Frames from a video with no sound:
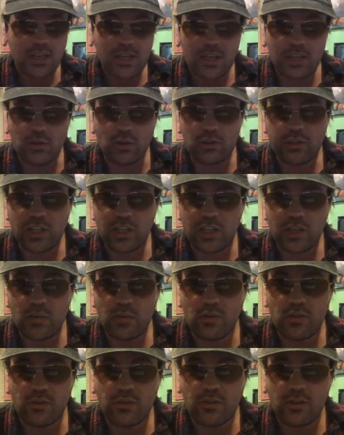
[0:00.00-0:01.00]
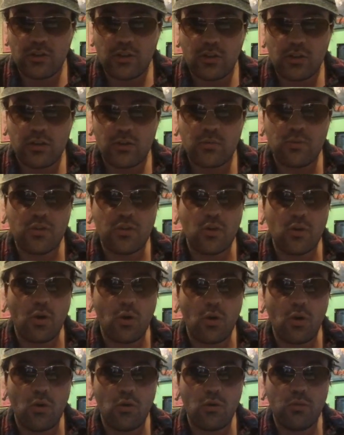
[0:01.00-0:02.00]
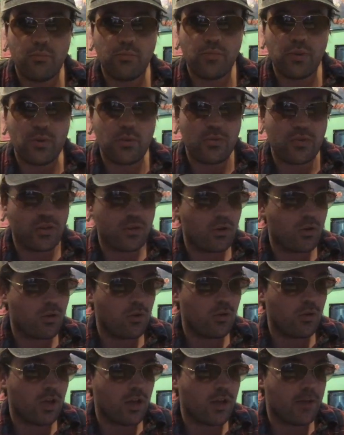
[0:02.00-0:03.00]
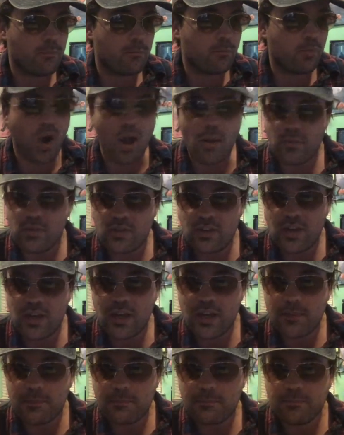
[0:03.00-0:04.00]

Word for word: It looked like it was it was gonna hold it was gonna hold um, promising